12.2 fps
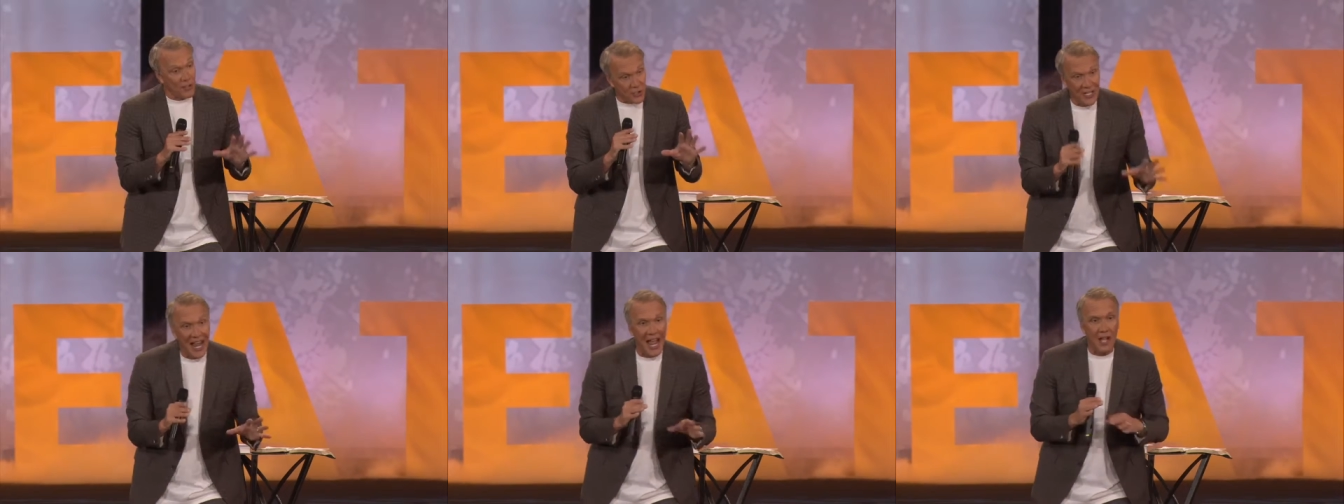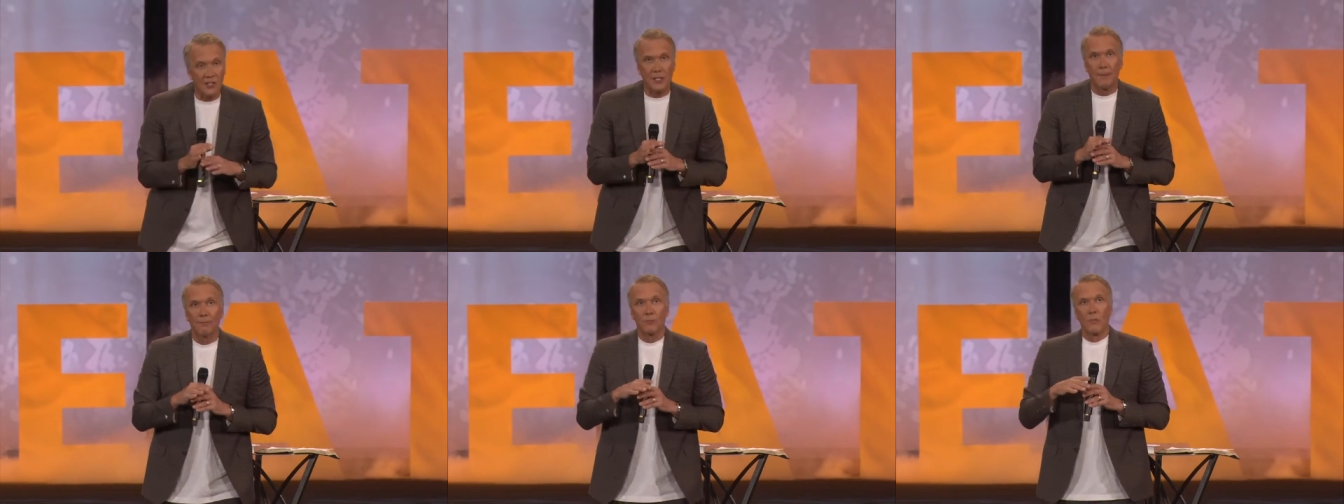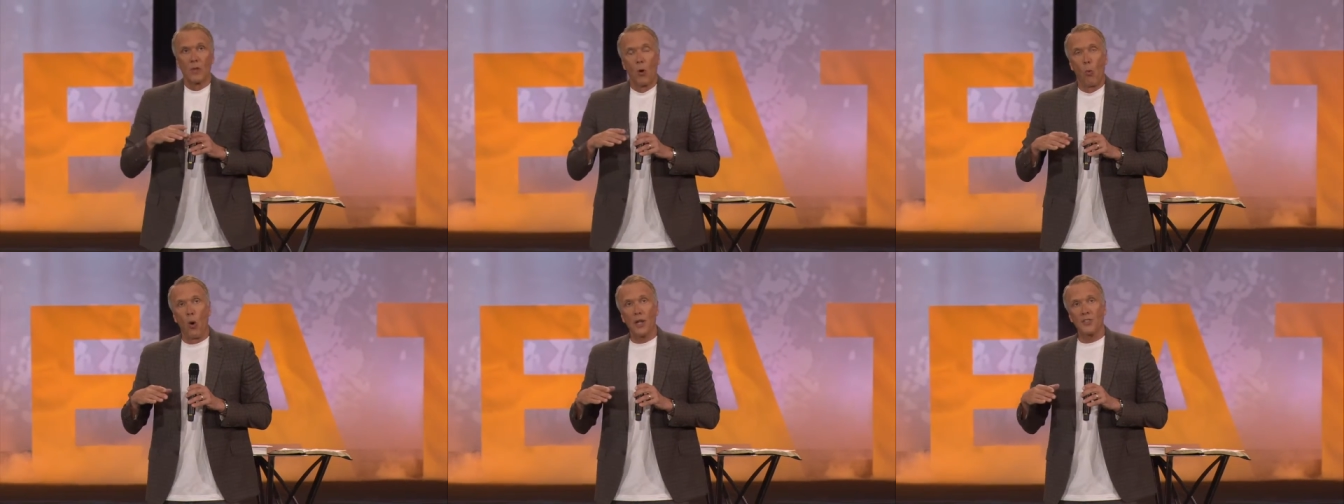the stats,
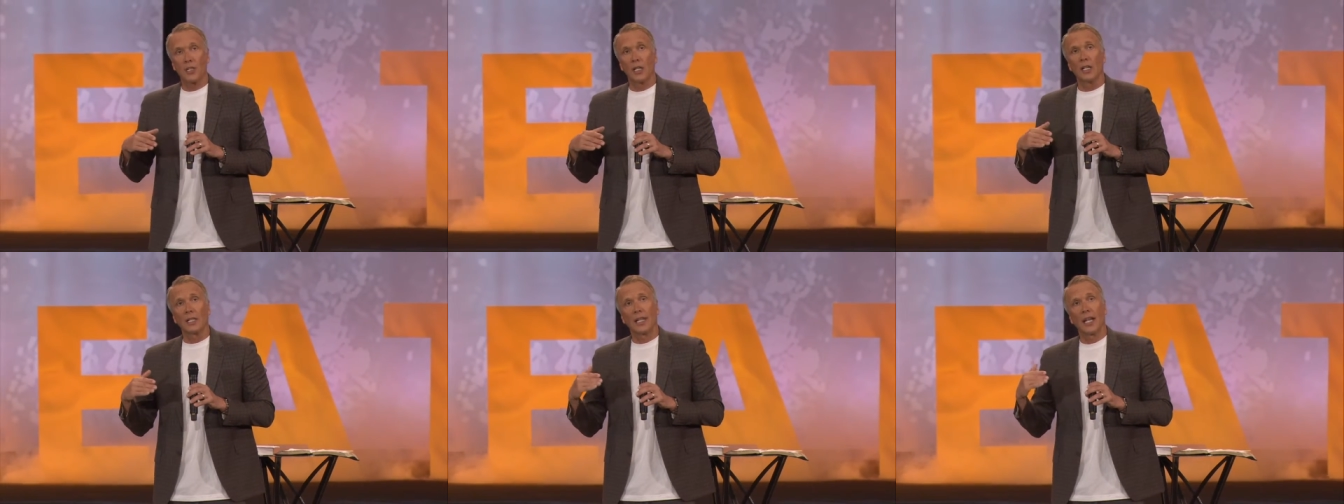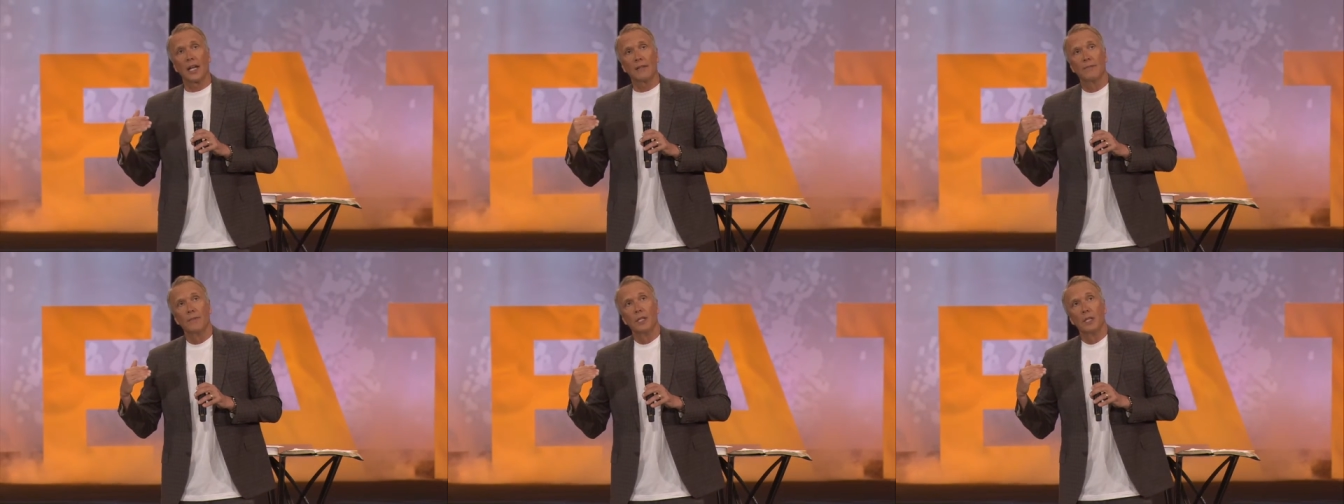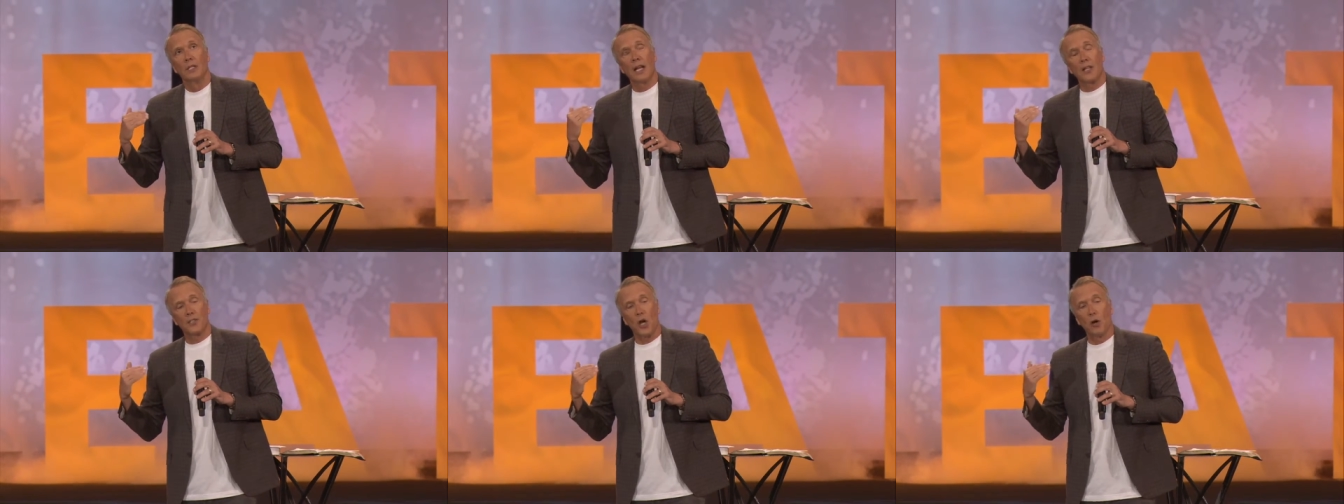once a kid
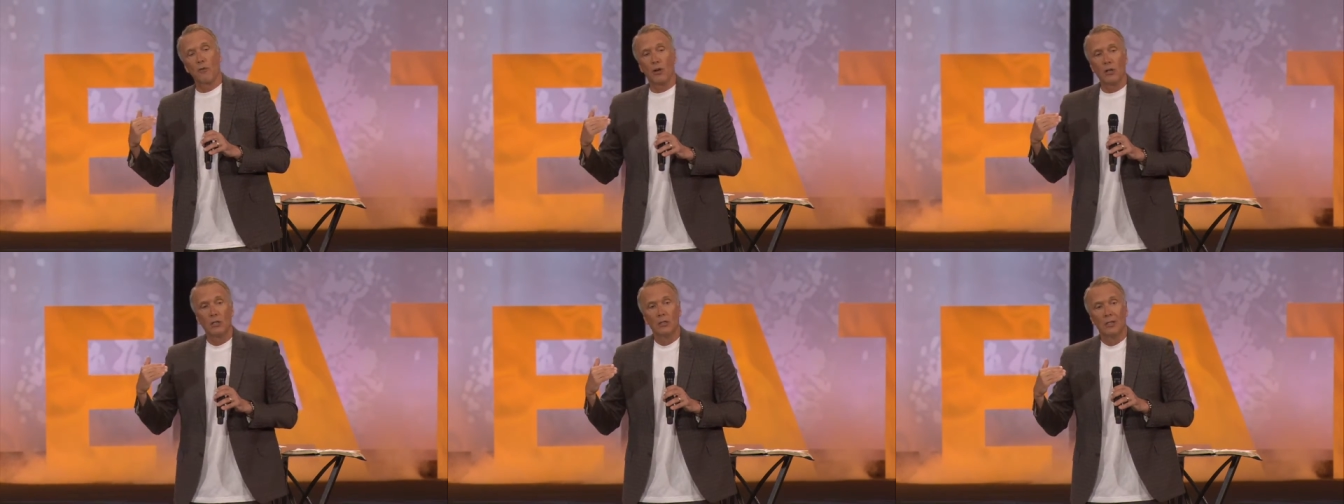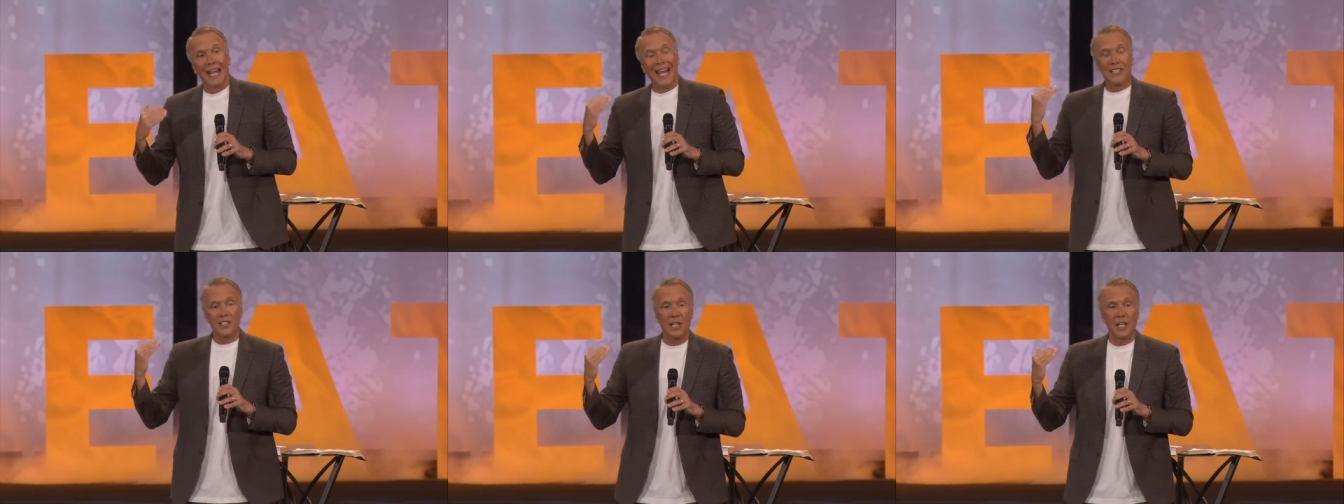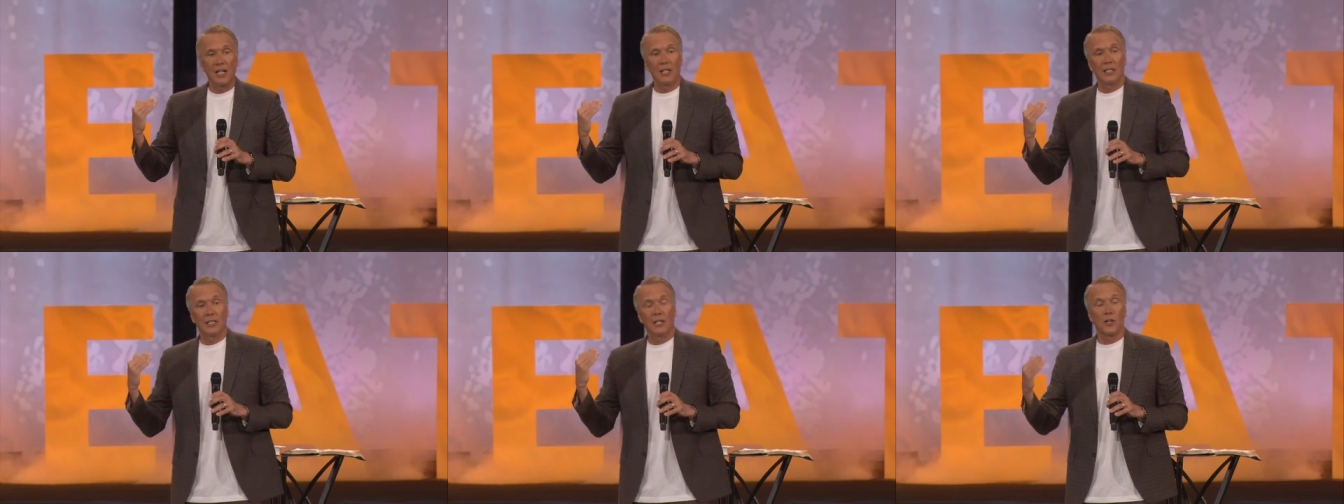gets over
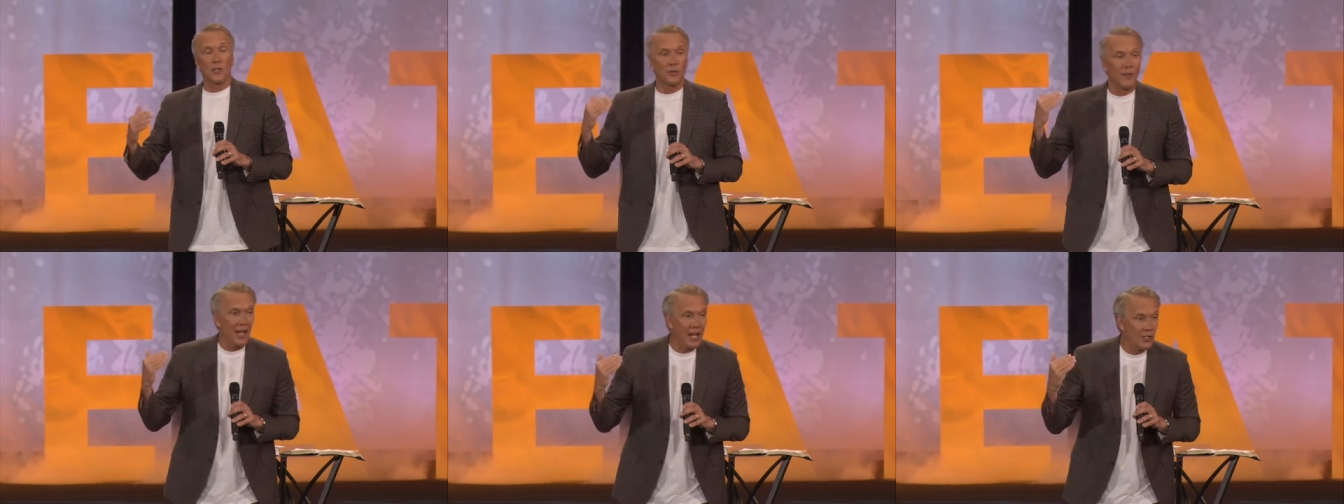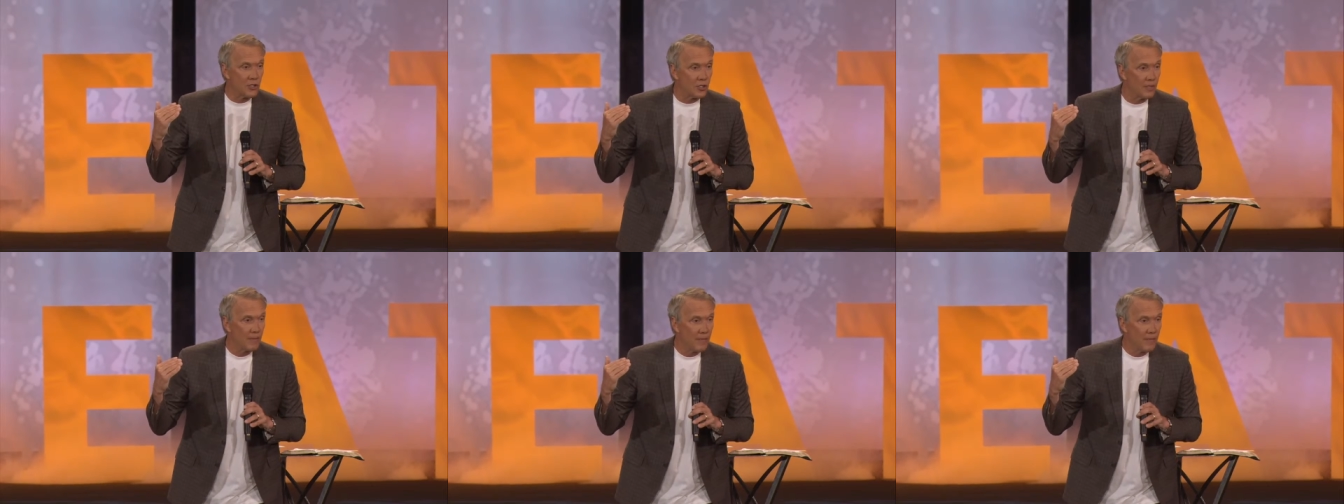18 years of age,